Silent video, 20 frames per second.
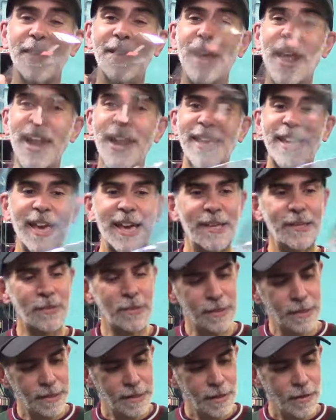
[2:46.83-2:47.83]
Any
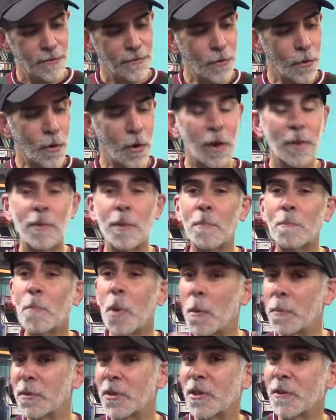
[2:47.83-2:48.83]
case, for
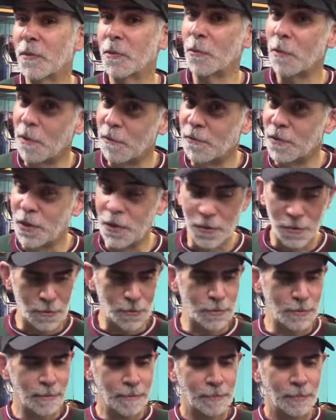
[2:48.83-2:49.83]
purposes of the
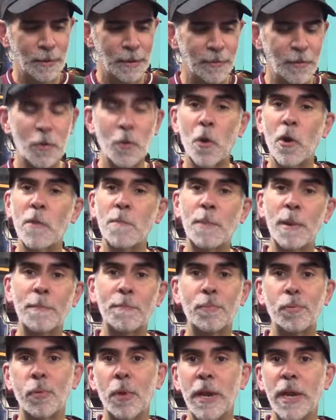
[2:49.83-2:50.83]
review, there's already
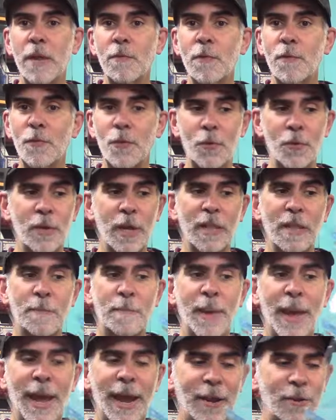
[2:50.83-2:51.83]
been plenty of reviews on the
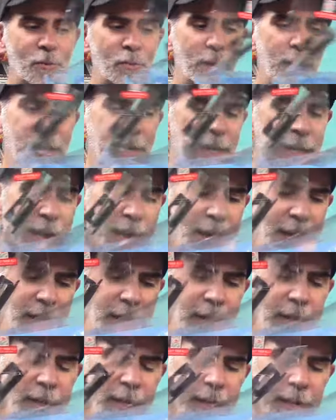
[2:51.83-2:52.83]
packaging
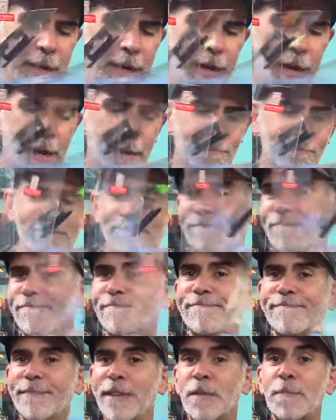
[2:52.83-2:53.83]
and um,
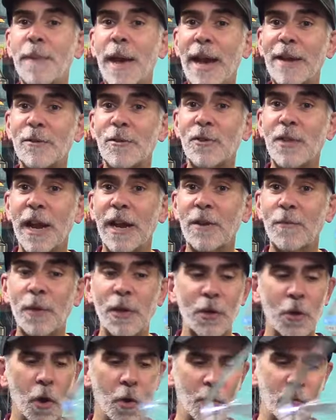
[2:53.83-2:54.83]
this package is not going
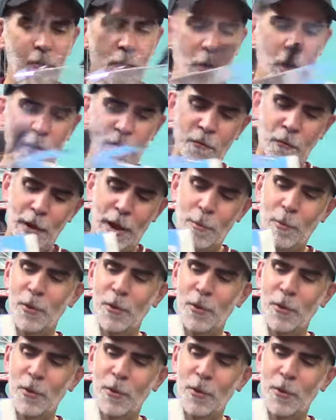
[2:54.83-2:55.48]
to go far for it.